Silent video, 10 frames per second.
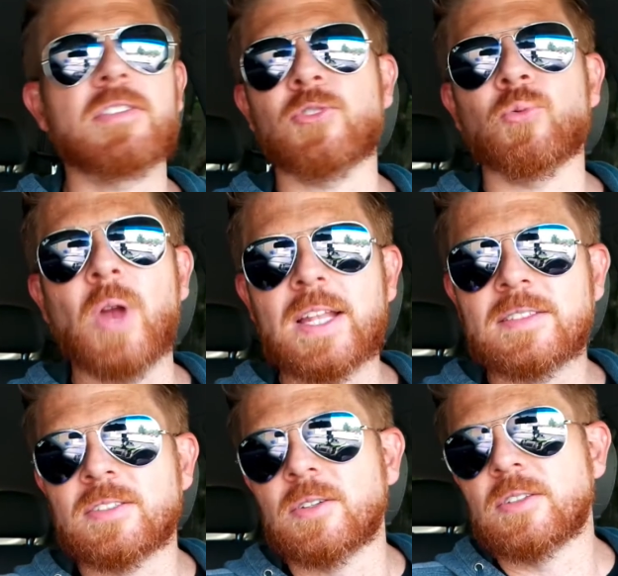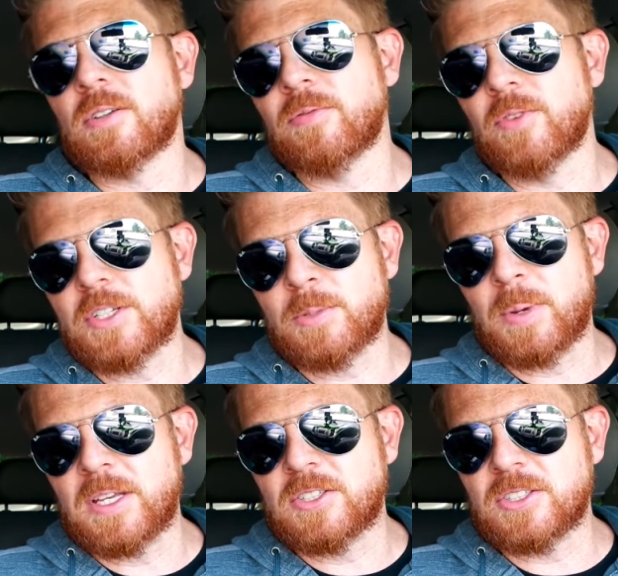threat to free
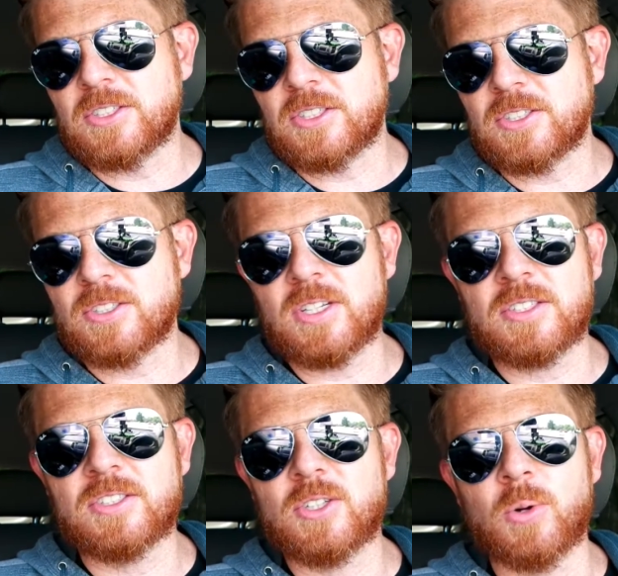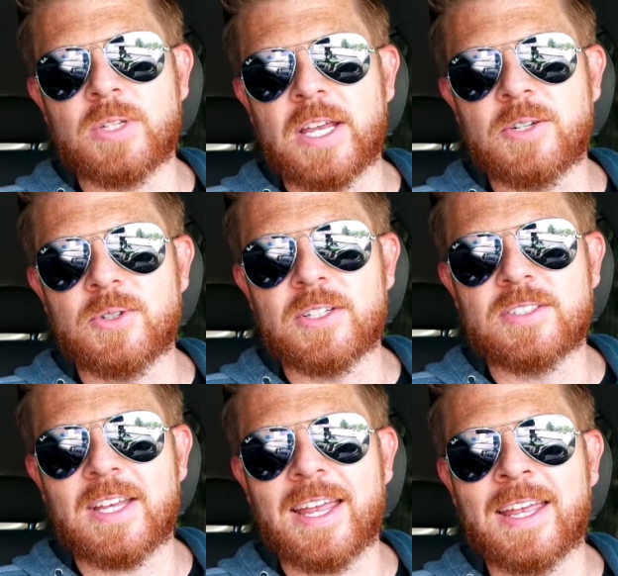speech is so
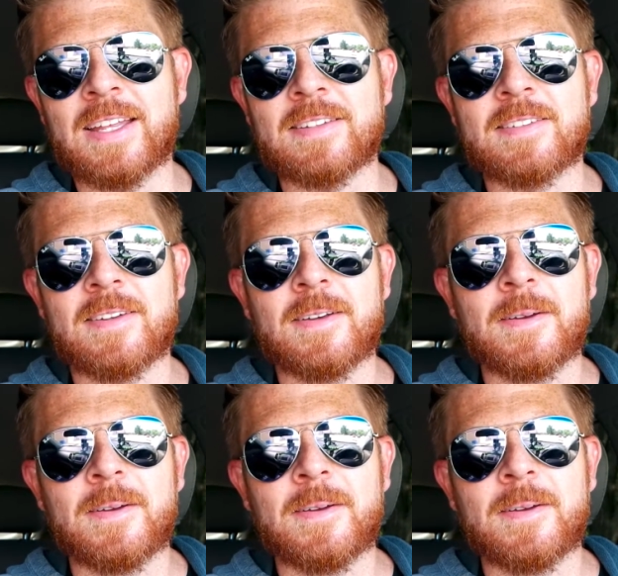dangerous, and